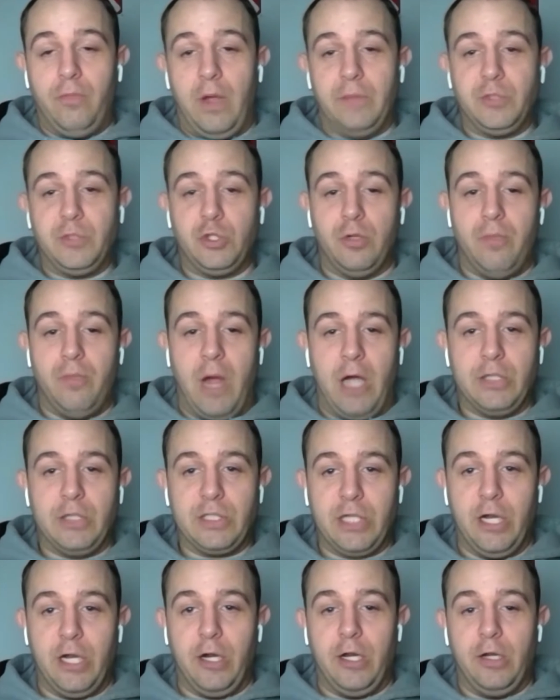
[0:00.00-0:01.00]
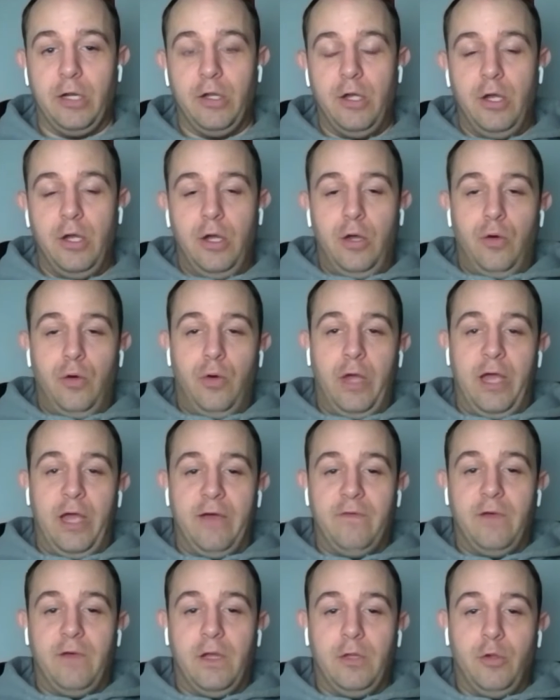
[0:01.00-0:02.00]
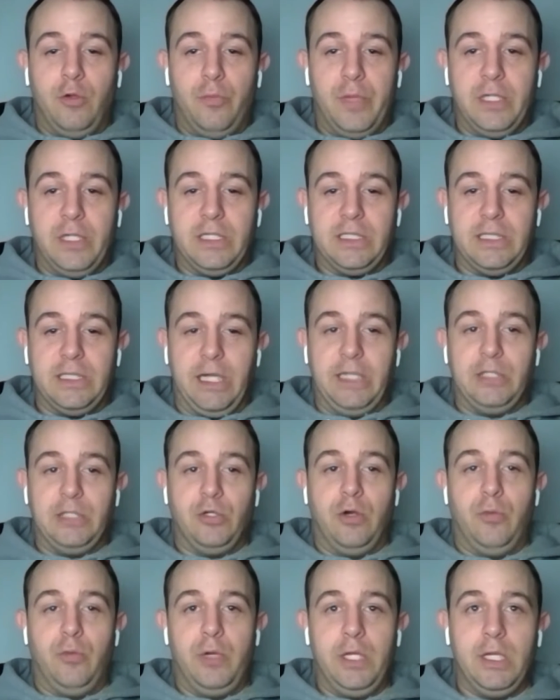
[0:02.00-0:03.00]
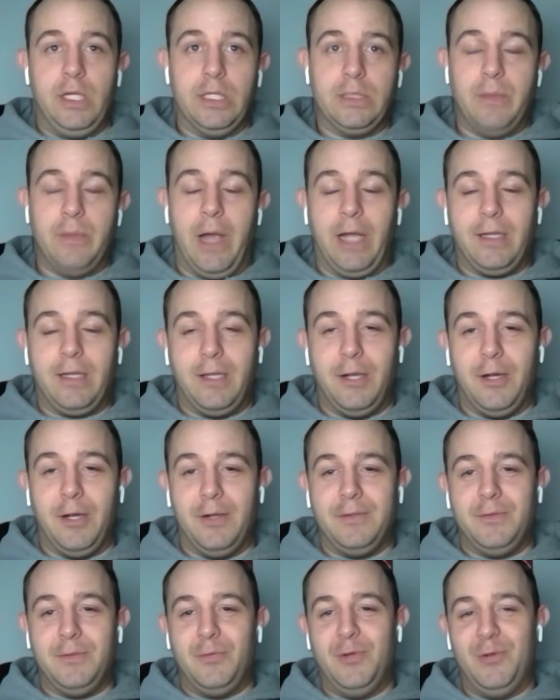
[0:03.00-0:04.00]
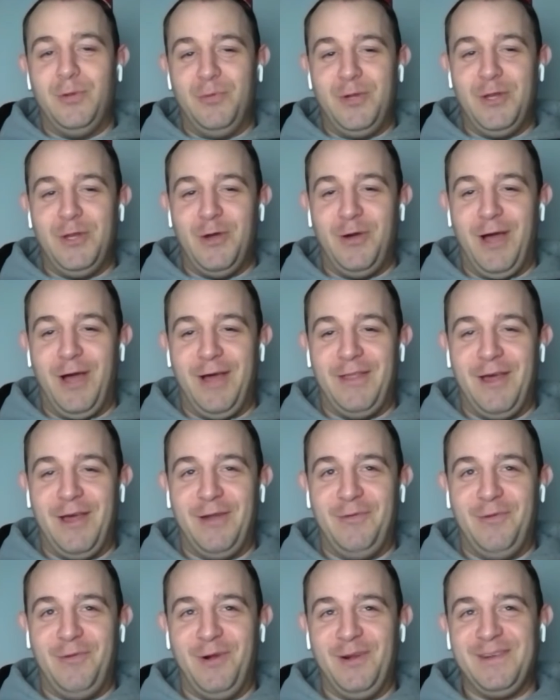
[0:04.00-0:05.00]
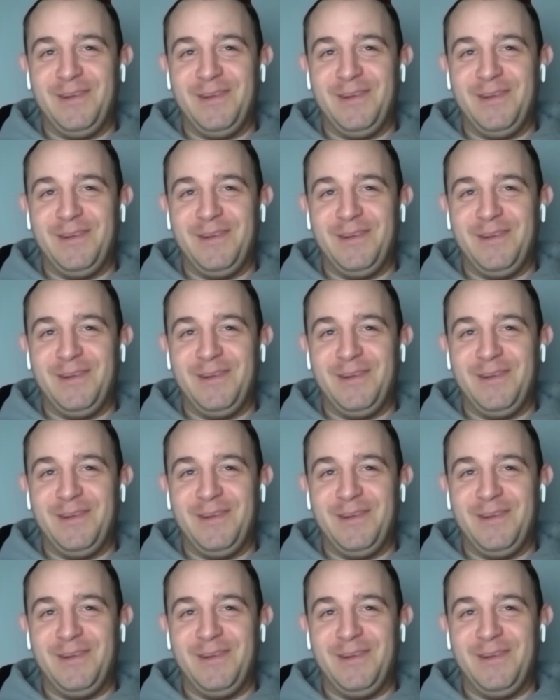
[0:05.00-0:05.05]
I'm sure Myles Garrett will have a little bit to say to him when he gets back there. We know how that'll work.